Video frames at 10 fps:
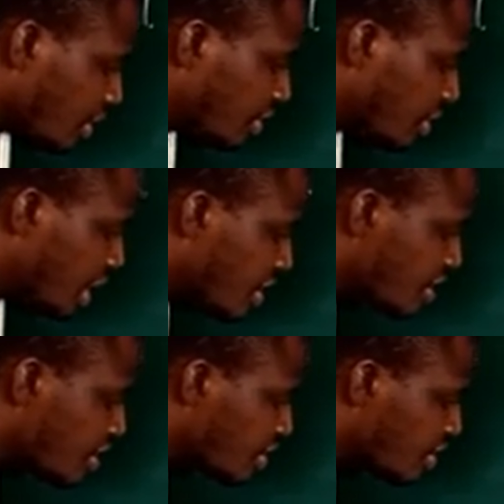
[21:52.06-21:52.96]
rad.
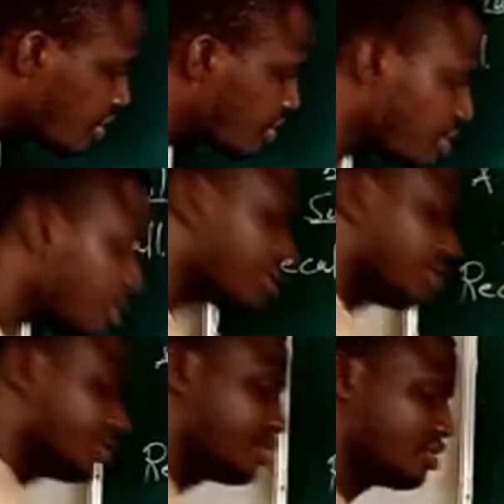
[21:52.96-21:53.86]

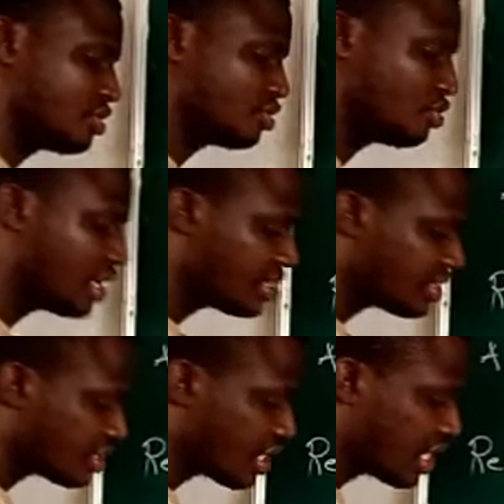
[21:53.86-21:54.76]
So that
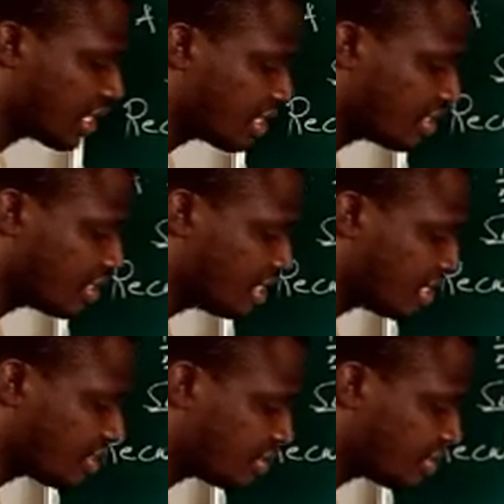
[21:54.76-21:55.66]
I can say that
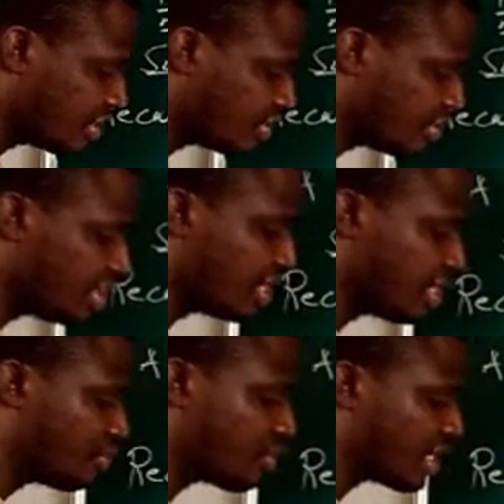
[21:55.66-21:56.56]
0 here
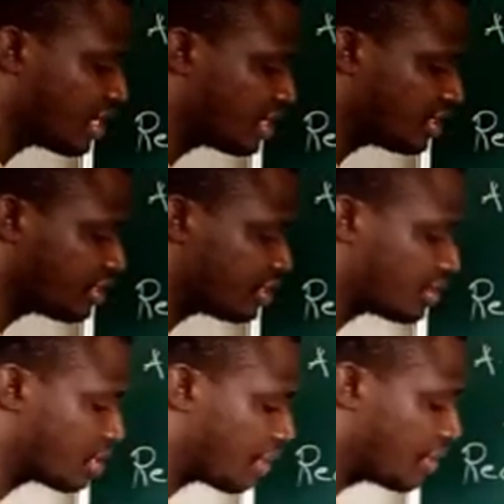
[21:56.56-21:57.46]
1,
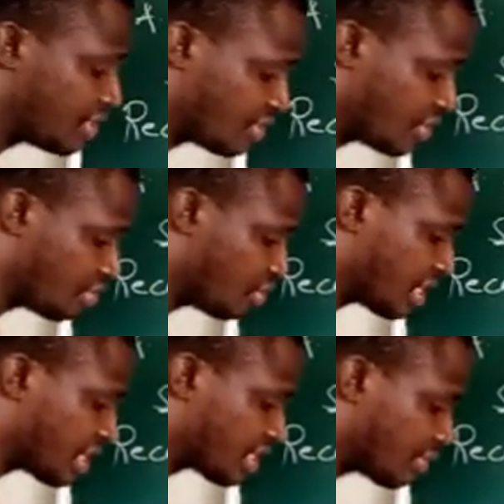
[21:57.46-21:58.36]
0
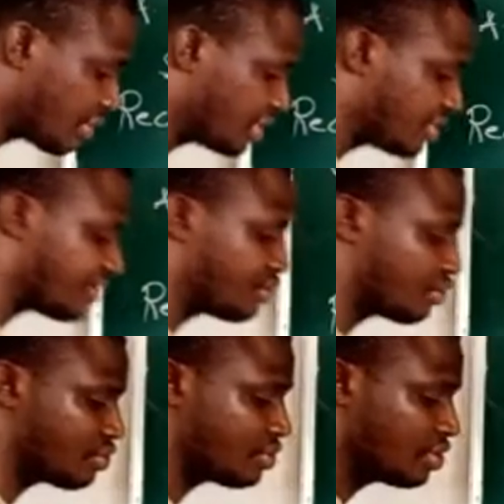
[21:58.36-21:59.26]
can terminate
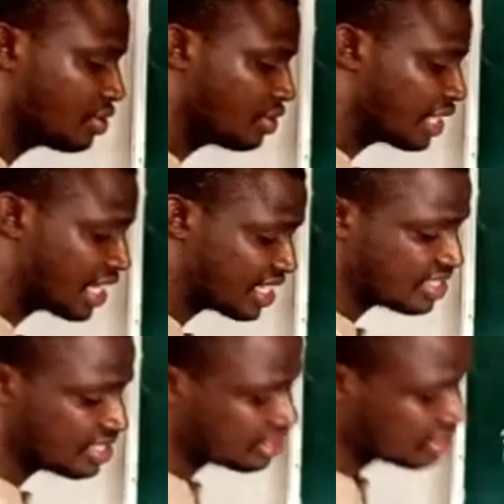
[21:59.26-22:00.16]
0. That's
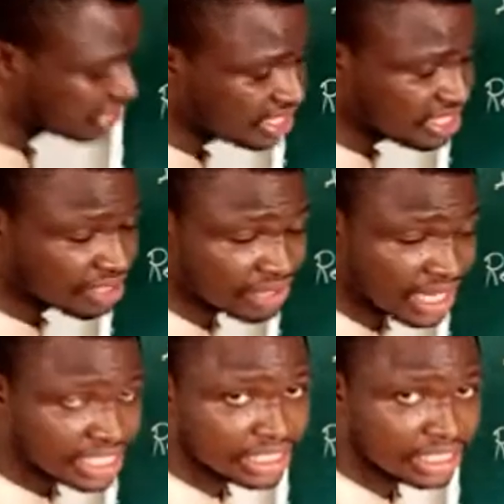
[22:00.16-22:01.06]
saying
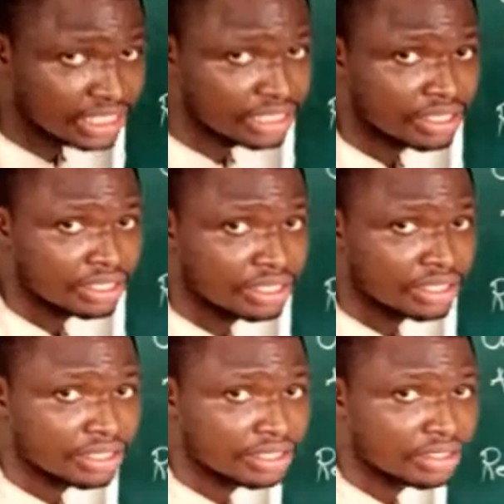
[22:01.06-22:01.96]
dividing
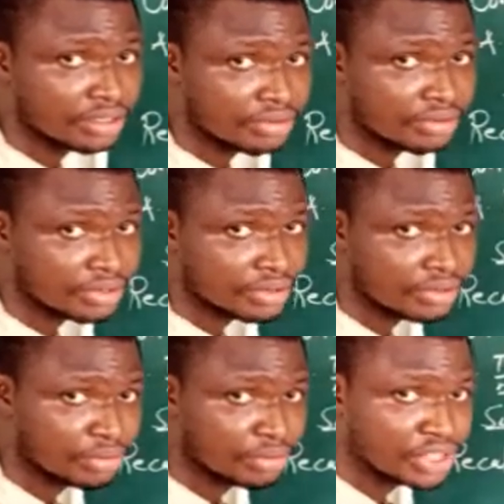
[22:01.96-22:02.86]

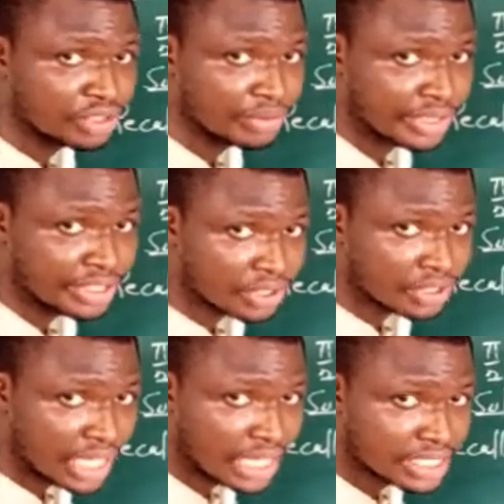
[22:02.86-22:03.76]
both the numerator and the